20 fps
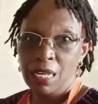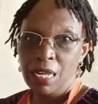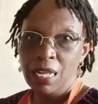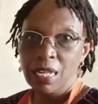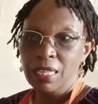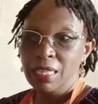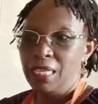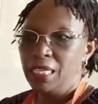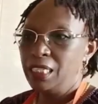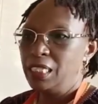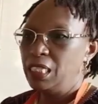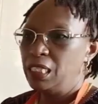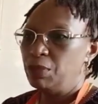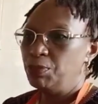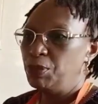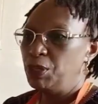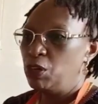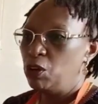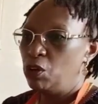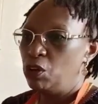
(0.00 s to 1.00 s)
This is
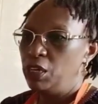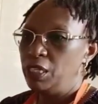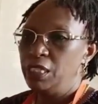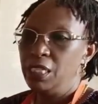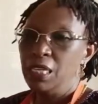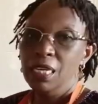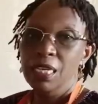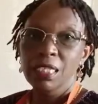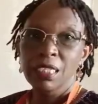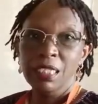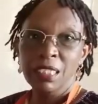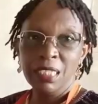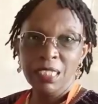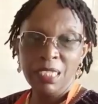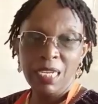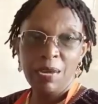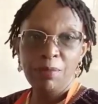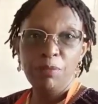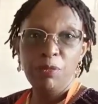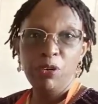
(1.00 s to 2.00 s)
because
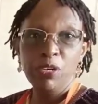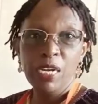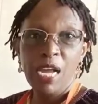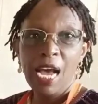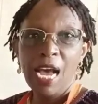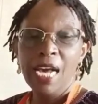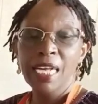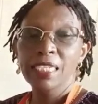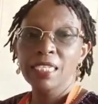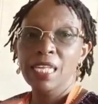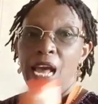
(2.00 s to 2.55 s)
cinnamon has